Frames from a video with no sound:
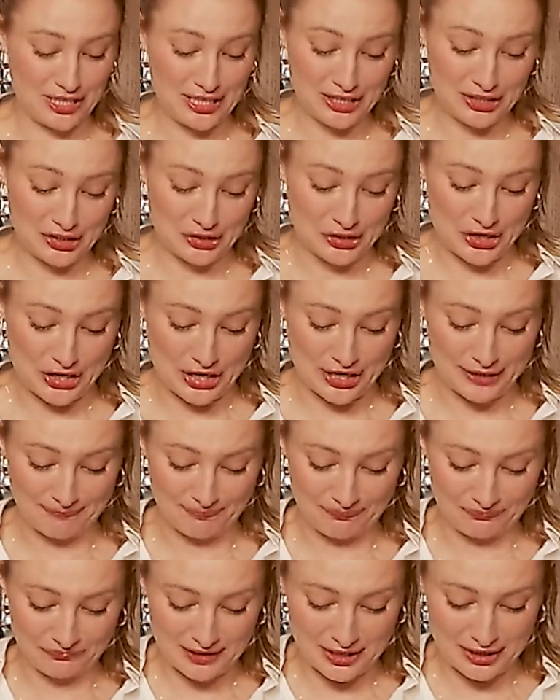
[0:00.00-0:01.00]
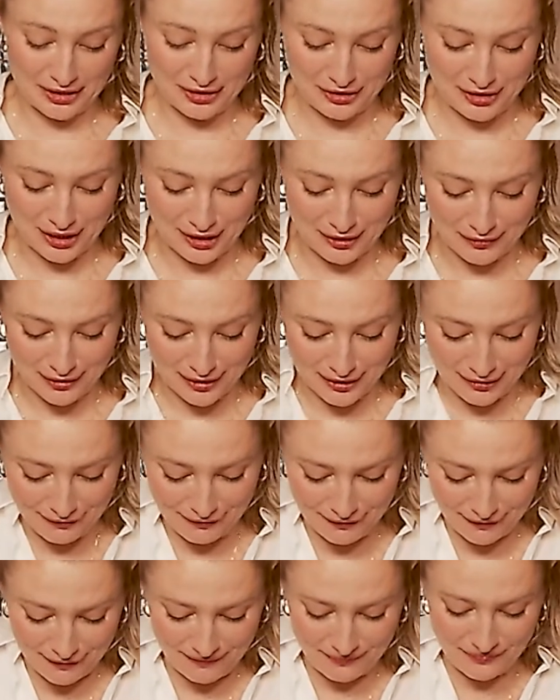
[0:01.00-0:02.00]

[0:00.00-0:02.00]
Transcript: It's not. It's decorative.